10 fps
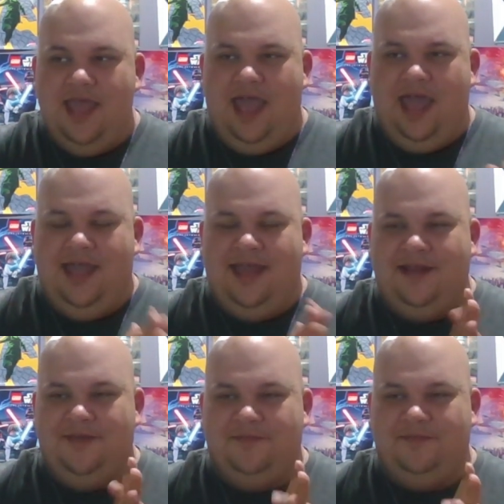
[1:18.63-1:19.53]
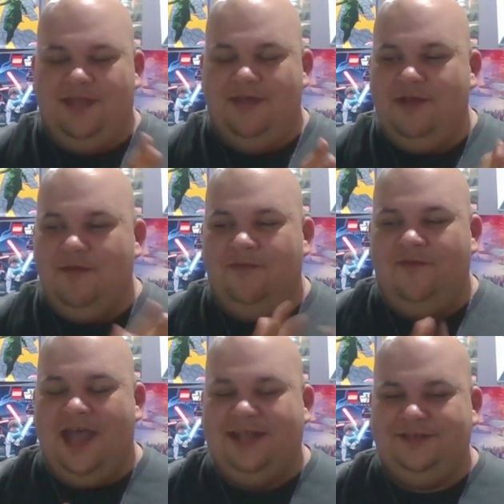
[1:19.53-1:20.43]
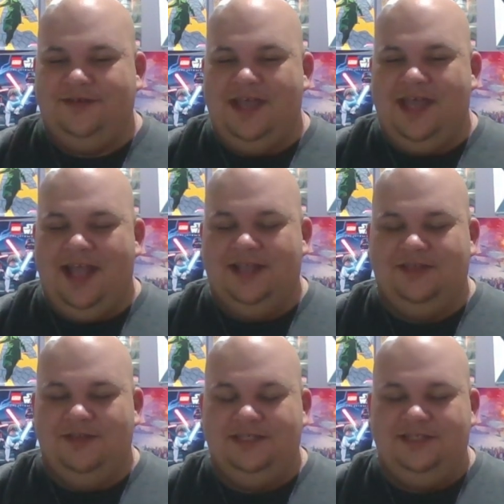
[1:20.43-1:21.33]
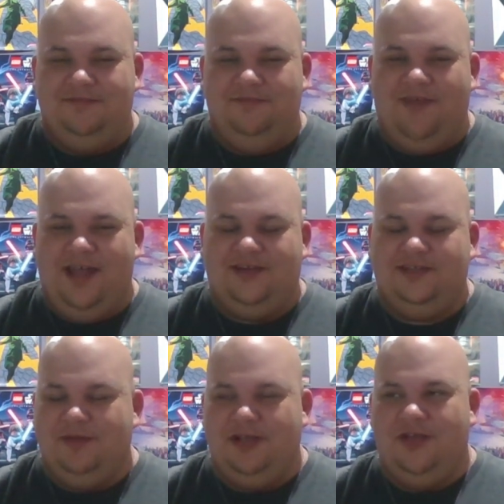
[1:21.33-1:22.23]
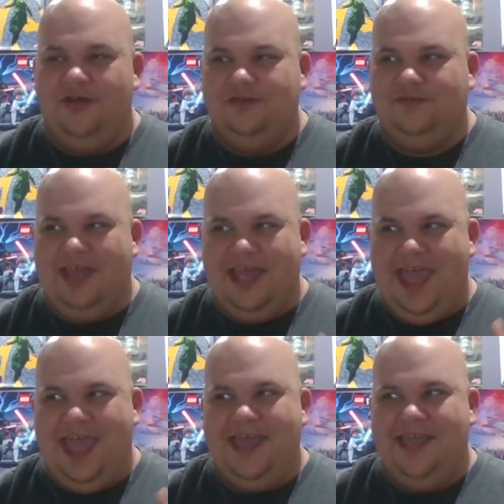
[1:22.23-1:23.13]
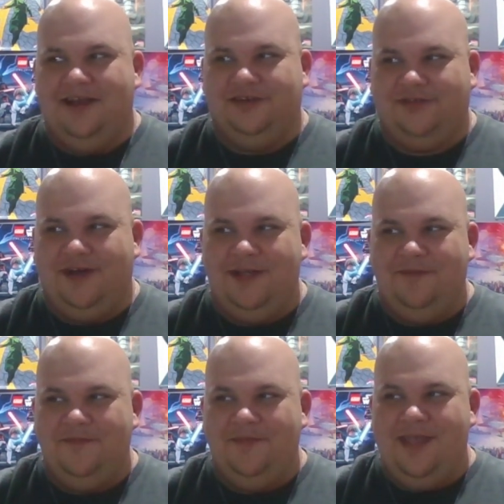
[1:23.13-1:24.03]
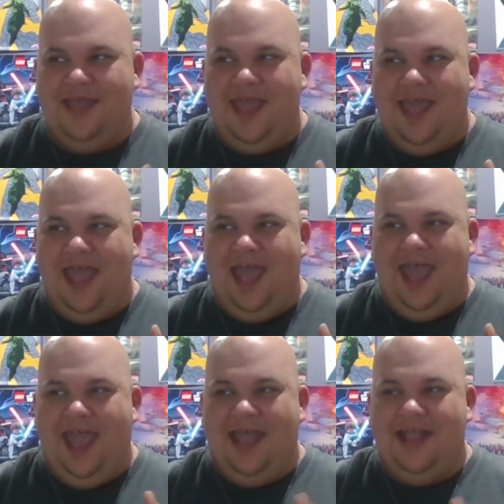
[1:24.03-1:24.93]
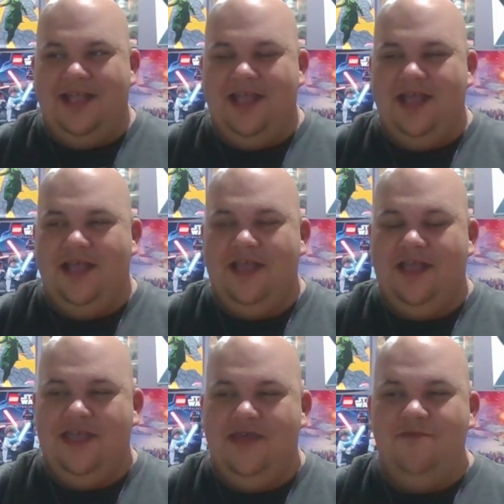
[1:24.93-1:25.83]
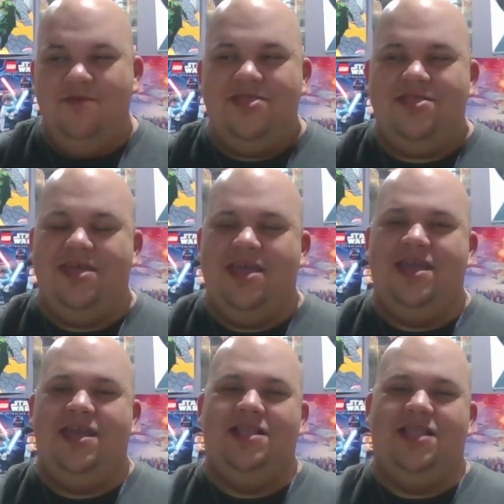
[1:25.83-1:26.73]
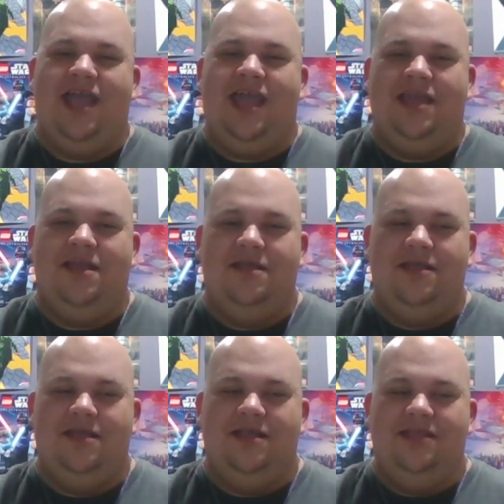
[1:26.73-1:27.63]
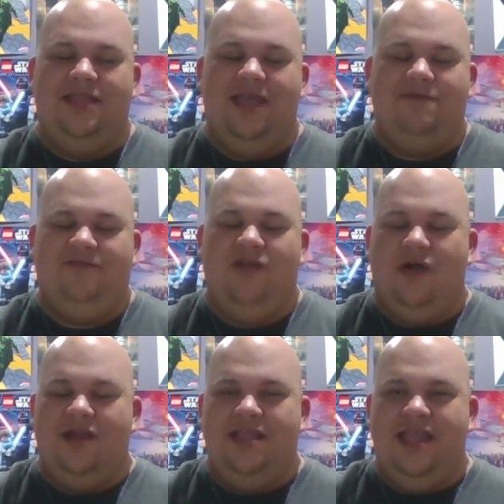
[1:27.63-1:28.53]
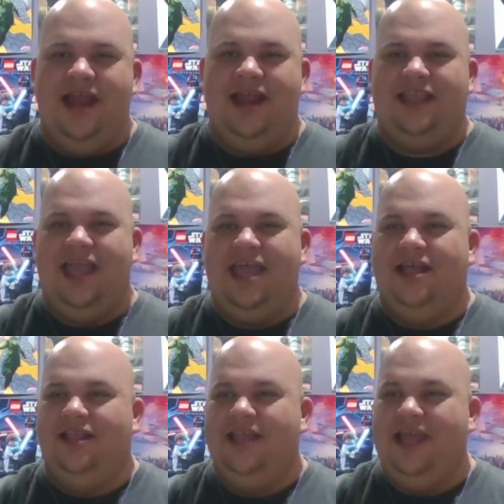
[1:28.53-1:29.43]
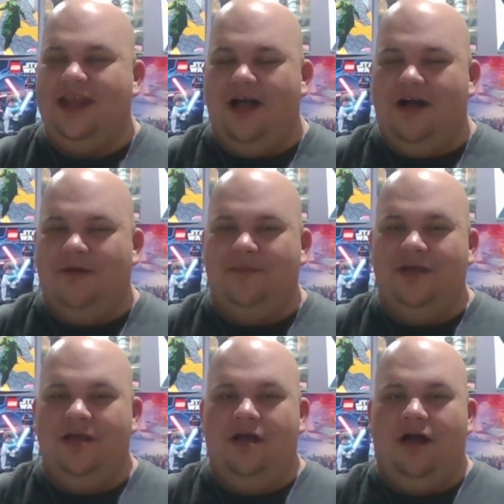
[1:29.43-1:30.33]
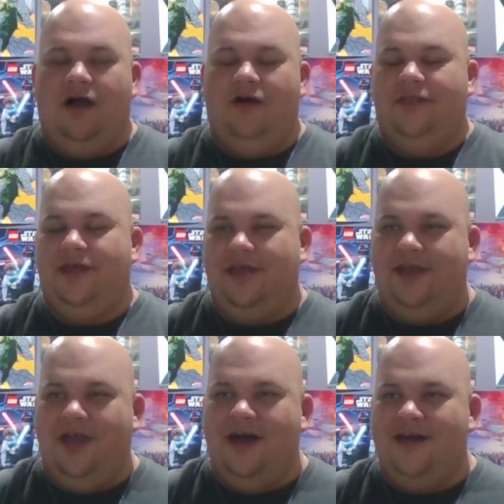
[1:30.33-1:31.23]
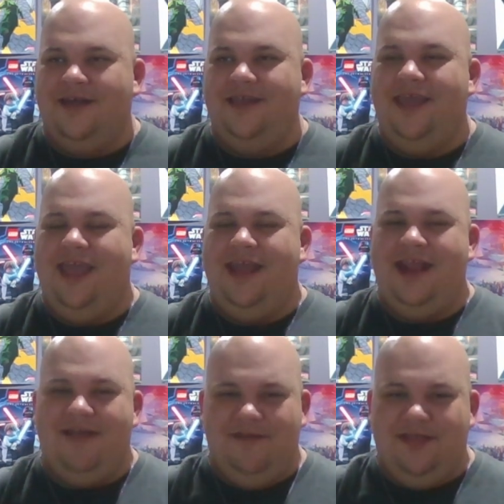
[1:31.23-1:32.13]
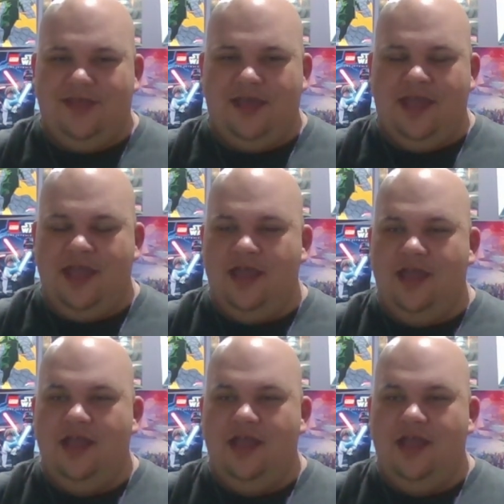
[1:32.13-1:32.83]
And they reopened the factory, and so this factory has been closed for like 8 years, right? And you would think like they would have gone in there and like clean up all the gunk and everything.